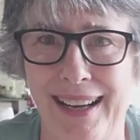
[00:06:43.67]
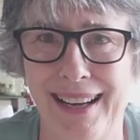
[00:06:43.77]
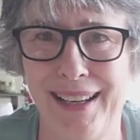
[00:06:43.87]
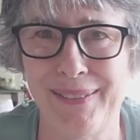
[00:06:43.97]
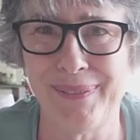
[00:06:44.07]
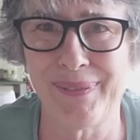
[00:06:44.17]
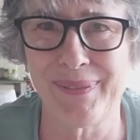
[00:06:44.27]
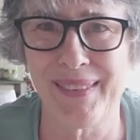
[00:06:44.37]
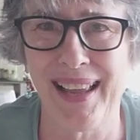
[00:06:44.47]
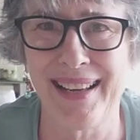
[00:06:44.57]
And
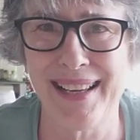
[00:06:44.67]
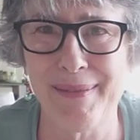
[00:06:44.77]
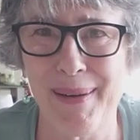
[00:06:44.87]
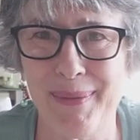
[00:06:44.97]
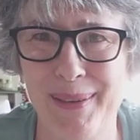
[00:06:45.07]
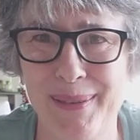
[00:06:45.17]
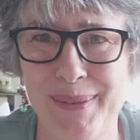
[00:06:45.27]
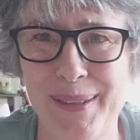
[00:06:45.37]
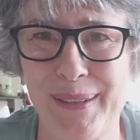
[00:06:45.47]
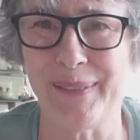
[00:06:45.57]
keep up the good
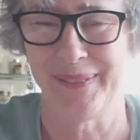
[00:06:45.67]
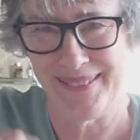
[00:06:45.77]
work.